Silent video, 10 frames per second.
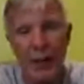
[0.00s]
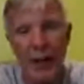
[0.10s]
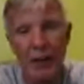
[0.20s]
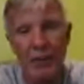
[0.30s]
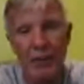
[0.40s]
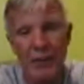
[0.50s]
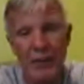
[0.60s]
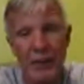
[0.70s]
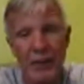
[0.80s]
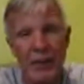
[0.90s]
And
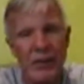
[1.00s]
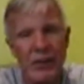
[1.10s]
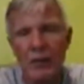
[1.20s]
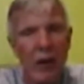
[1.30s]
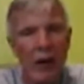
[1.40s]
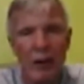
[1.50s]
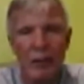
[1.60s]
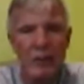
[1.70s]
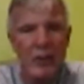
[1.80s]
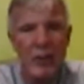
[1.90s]
so,
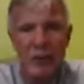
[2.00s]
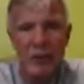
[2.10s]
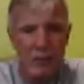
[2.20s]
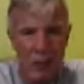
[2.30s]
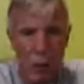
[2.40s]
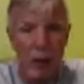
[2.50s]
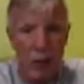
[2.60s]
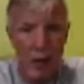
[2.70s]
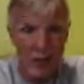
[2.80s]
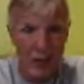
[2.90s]
just quick
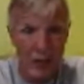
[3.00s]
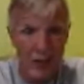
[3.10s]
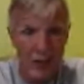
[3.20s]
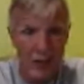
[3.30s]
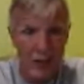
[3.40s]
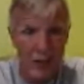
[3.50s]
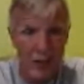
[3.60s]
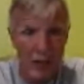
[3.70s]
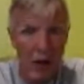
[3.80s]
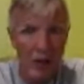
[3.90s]
question as it relates to
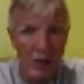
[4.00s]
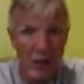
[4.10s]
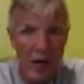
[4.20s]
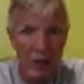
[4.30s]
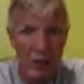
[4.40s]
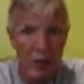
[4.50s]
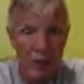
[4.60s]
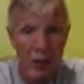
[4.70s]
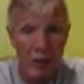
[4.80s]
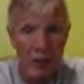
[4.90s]
the yarn side.
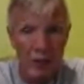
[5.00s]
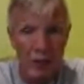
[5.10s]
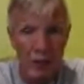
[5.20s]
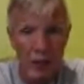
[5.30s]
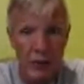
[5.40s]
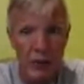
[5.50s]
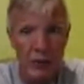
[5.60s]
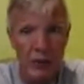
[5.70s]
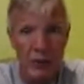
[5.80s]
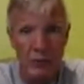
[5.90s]
When
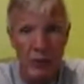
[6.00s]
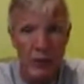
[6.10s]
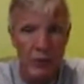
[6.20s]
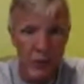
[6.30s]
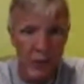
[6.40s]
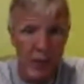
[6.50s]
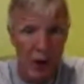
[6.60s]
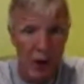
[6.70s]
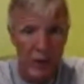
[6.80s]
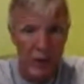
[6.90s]
you're selling
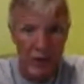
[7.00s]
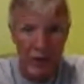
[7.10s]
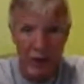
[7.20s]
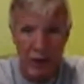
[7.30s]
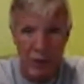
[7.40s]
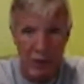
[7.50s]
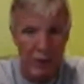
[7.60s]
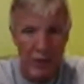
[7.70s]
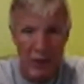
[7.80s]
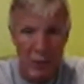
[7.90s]
yarn
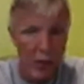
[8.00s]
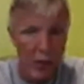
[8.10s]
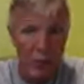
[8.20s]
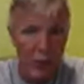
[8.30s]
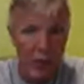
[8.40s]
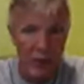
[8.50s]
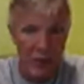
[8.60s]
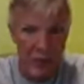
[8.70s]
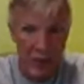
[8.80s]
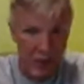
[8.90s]
of these rare
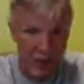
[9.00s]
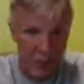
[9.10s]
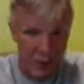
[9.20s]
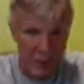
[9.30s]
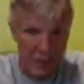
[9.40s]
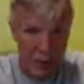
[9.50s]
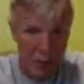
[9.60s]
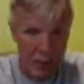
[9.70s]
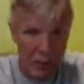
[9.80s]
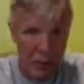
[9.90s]
breeds, what's a
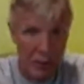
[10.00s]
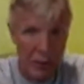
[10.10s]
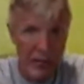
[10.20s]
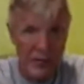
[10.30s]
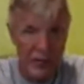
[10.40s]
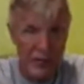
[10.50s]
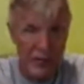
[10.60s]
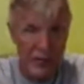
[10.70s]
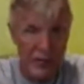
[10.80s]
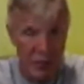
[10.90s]
typical price that
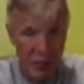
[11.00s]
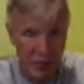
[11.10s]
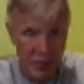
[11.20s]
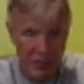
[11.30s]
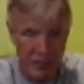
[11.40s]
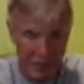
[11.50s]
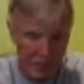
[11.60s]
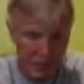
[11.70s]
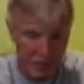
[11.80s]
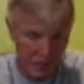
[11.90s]
you're getting per
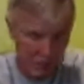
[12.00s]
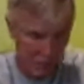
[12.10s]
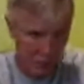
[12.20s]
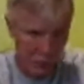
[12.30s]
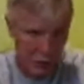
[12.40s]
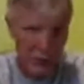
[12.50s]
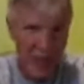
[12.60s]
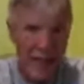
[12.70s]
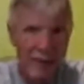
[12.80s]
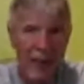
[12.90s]

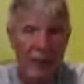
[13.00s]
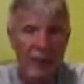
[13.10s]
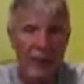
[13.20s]
skein